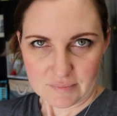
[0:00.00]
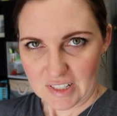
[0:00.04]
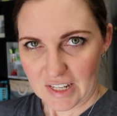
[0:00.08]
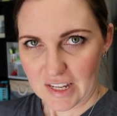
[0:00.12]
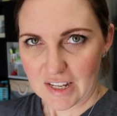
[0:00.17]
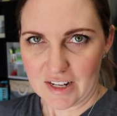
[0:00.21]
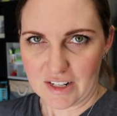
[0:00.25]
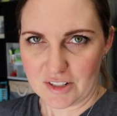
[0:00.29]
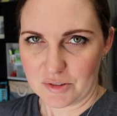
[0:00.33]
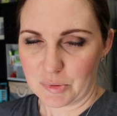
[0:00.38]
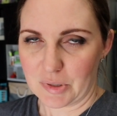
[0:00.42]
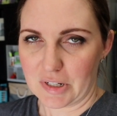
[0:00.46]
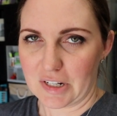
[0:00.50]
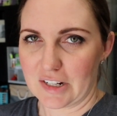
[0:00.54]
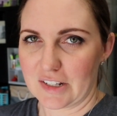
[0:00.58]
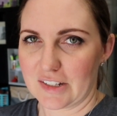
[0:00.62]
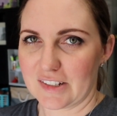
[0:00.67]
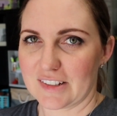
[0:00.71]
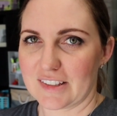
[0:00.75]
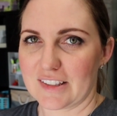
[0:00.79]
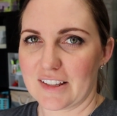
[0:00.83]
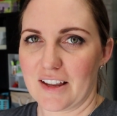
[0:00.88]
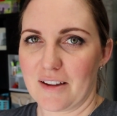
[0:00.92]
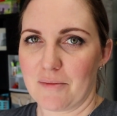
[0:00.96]
it is what it
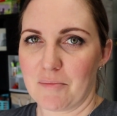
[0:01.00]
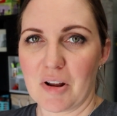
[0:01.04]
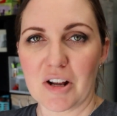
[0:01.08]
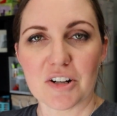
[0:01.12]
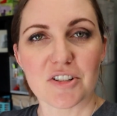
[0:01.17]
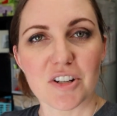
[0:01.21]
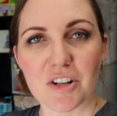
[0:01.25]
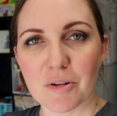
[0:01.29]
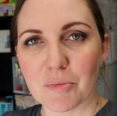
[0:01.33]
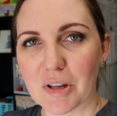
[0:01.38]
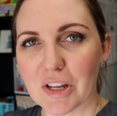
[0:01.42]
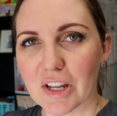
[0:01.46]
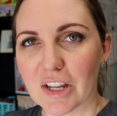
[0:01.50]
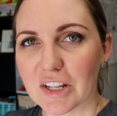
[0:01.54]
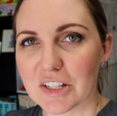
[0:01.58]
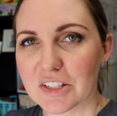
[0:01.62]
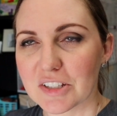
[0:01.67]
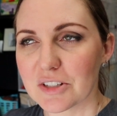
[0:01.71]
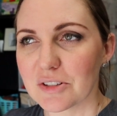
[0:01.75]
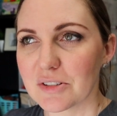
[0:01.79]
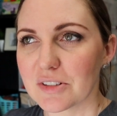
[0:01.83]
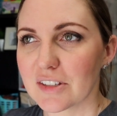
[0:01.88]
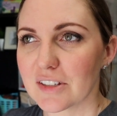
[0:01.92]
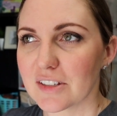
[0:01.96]
is. I'm not trying to make
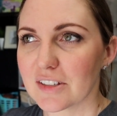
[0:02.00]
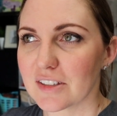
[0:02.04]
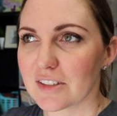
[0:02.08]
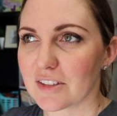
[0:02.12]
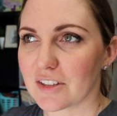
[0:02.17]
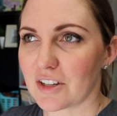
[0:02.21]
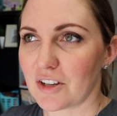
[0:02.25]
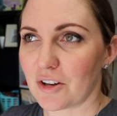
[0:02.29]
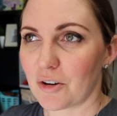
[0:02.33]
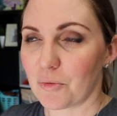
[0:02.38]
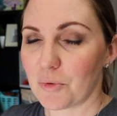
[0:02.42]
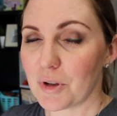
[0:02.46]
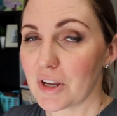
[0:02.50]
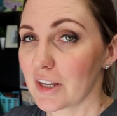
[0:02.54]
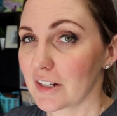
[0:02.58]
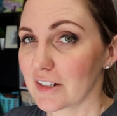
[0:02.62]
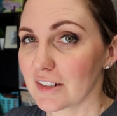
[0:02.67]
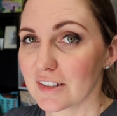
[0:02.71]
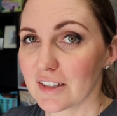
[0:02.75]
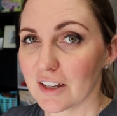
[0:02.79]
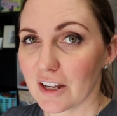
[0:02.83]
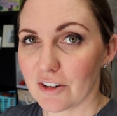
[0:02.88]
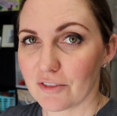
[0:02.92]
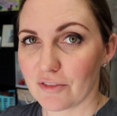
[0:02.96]
excuses. You know, we can
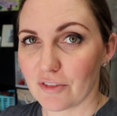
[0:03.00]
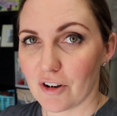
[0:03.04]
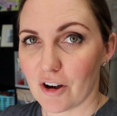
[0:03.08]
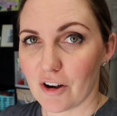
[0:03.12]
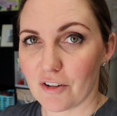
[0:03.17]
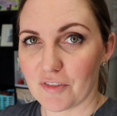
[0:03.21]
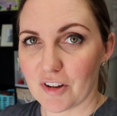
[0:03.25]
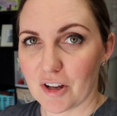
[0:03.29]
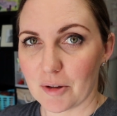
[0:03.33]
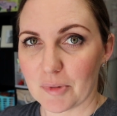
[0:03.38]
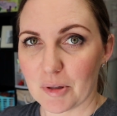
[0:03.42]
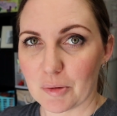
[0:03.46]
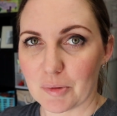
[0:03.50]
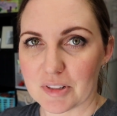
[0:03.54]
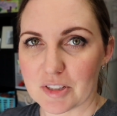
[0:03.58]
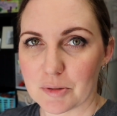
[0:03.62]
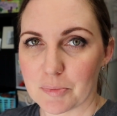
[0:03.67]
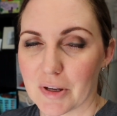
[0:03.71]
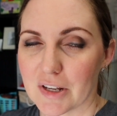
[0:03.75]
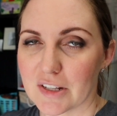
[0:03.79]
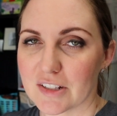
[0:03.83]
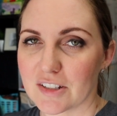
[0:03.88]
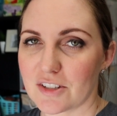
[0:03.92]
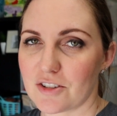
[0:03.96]
decide for our family what's
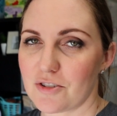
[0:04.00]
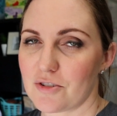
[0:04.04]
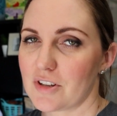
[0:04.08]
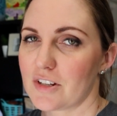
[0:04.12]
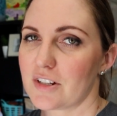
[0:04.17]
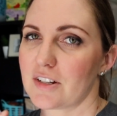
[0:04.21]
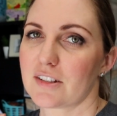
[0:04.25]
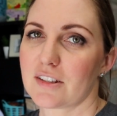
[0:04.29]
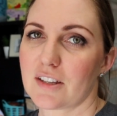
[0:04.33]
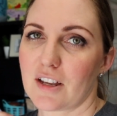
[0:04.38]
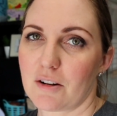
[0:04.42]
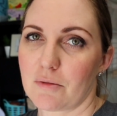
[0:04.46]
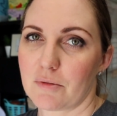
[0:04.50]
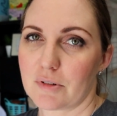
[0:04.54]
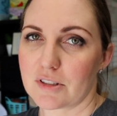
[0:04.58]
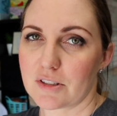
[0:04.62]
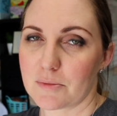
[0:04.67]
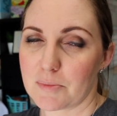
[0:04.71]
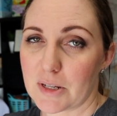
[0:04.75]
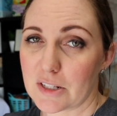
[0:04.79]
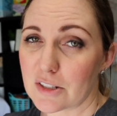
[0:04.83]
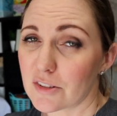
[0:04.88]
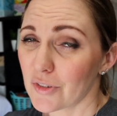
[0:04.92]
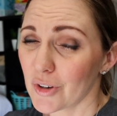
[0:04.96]
best. You can decide what's
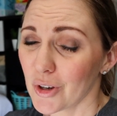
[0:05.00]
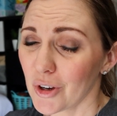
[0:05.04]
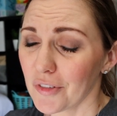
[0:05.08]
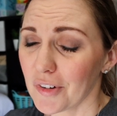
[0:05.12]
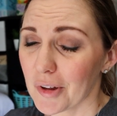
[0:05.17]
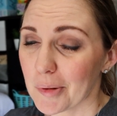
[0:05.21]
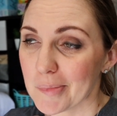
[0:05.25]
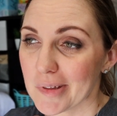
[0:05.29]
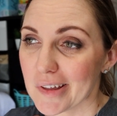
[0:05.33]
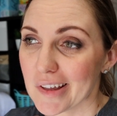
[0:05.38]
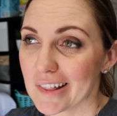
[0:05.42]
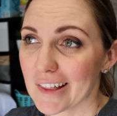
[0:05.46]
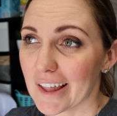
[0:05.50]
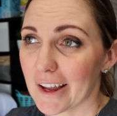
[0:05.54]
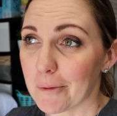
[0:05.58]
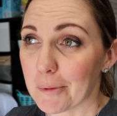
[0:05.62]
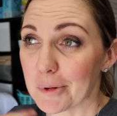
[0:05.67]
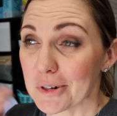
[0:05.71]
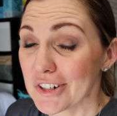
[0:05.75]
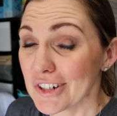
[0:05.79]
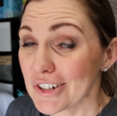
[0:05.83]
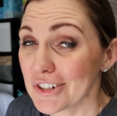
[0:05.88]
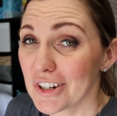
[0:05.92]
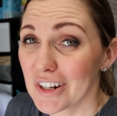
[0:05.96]
best for your family. Like,
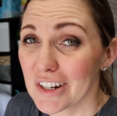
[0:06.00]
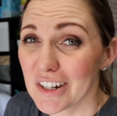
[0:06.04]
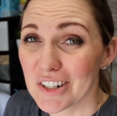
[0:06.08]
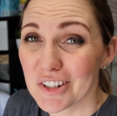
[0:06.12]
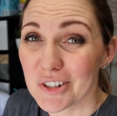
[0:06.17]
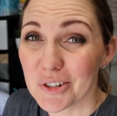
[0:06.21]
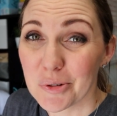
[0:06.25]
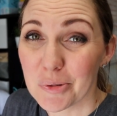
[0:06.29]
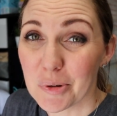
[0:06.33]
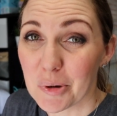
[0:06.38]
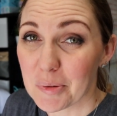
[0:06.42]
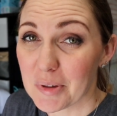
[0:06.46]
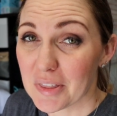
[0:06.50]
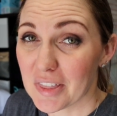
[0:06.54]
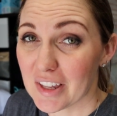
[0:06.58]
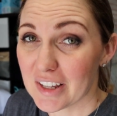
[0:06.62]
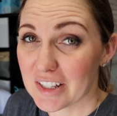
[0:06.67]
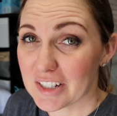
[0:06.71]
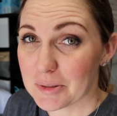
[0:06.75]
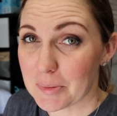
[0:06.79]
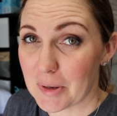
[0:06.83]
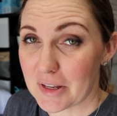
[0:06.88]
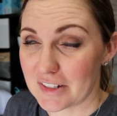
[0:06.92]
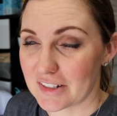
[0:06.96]
we're just trying to do what we think
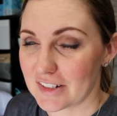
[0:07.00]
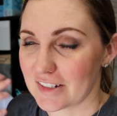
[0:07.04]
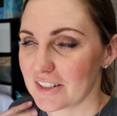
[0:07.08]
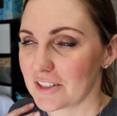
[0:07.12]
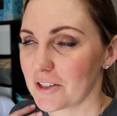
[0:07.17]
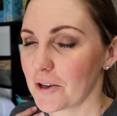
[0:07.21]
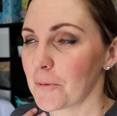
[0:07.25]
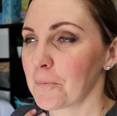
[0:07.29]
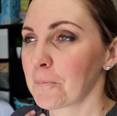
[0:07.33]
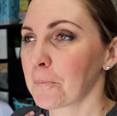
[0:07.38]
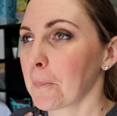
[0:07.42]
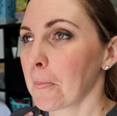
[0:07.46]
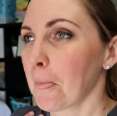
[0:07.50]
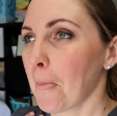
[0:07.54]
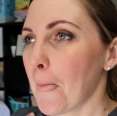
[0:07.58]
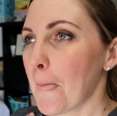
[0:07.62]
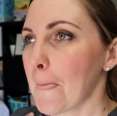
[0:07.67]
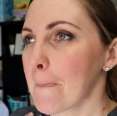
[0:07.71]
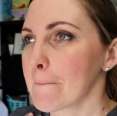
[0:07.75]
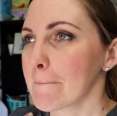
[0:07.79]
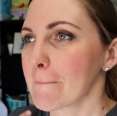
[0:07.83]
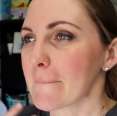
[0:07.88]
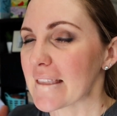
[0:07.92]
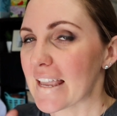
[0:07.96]
is best. So
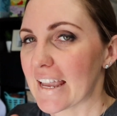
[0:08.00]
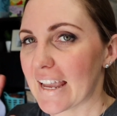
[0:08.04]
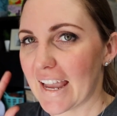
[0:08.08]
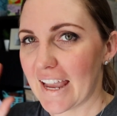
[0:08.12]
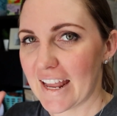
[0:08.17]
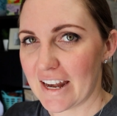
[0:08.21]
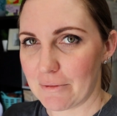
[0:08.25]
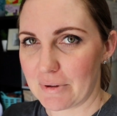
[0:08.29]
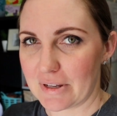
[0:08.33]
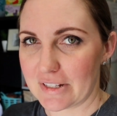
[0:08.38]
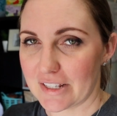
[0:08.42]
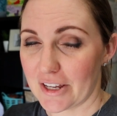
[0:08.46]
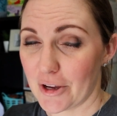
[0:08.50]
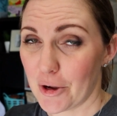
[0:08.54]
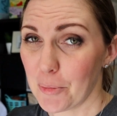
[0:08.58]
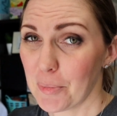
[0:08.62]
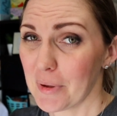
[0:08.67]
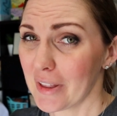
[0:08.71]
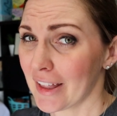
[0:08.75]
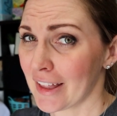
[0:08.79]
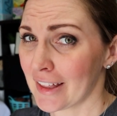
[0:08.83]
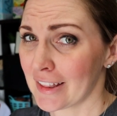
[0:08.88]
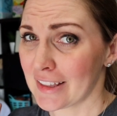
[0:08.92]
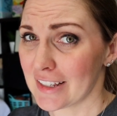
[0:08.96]
anyways, I hope
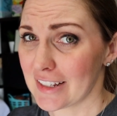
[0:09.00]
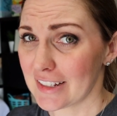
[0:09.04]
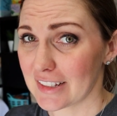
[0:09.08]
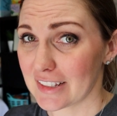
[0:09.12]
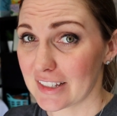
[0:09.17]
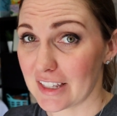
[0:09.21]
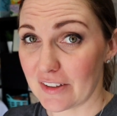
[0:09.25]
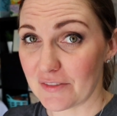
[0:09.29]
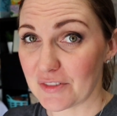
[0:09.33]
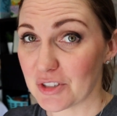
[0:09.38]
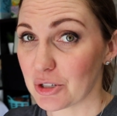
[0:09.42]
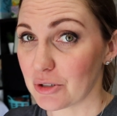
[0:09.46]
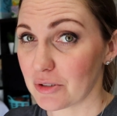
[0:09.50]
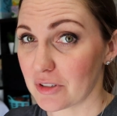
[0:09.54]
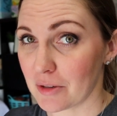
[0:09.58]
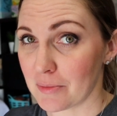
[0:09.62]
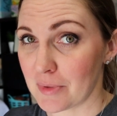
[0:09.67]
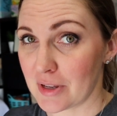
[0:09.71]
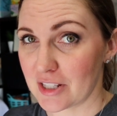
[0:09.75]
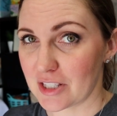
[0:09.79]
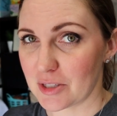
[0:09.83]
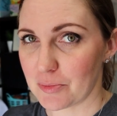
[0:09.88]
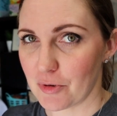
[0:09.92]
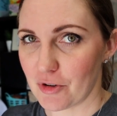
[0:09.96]
it at least gives you
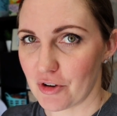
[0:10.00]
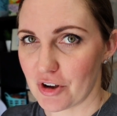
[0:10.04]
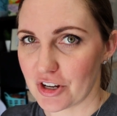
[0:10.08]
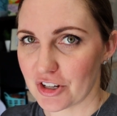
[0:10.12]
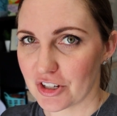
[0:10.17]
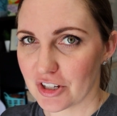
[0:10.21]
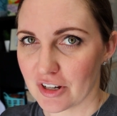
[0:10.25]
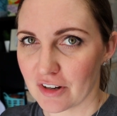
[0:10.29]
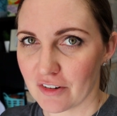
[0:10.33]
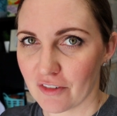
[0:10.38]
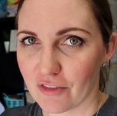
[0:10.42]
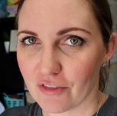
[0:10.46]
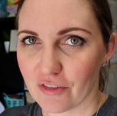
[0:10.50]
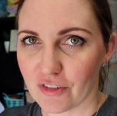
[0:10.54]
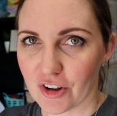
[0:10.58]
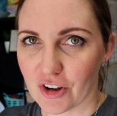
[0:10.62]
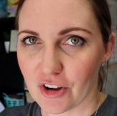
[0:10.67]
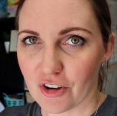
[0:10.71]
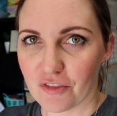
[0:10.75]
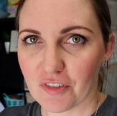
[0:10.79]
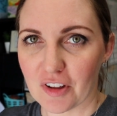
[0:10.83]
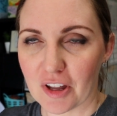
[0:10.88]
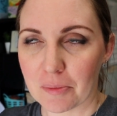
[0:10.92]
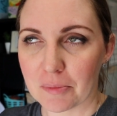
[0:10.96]
some inspiration for
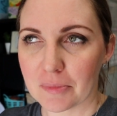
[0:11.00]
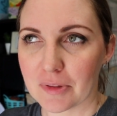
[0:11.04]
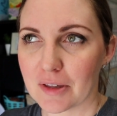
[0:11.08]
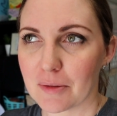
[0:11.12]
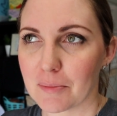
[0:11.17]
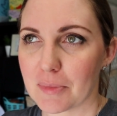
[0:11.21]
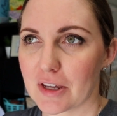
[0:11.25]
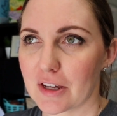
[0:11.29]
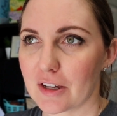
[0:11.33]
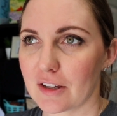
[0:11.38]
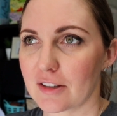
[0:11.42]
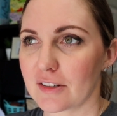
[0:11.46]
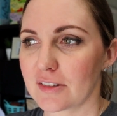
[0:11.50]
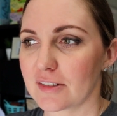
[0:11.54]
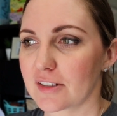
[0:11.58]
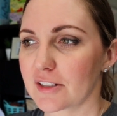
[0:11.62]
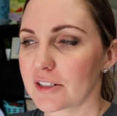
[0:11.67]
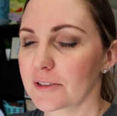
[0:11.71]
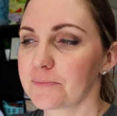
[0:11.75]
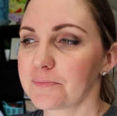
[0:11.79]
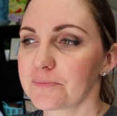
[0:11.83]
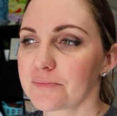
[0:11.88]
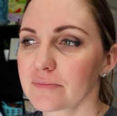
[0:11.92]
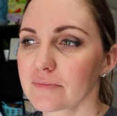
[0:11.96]
your family,
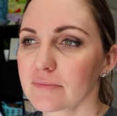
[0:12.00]
because